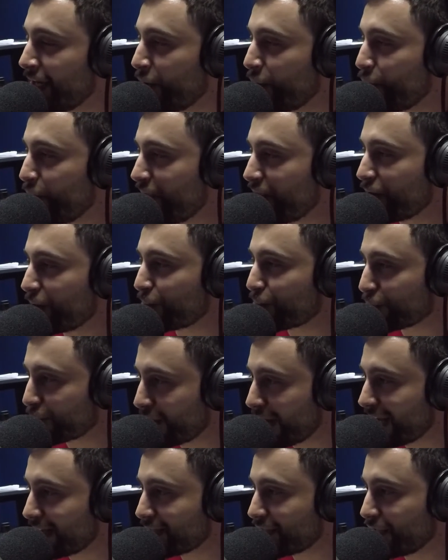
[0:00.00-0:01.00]
with a
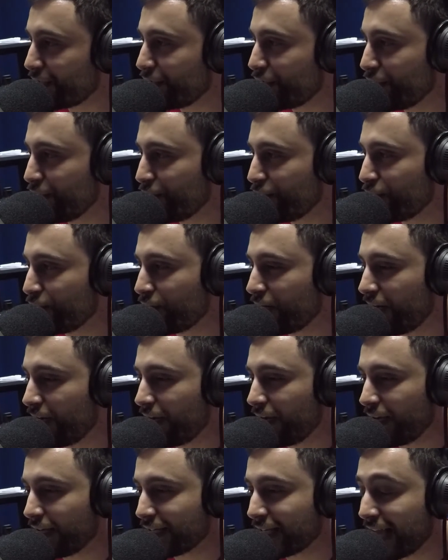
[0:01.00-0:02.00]
brand new
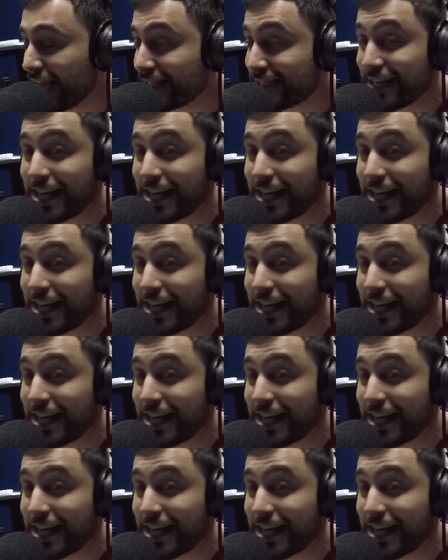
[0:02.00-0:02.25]
guest.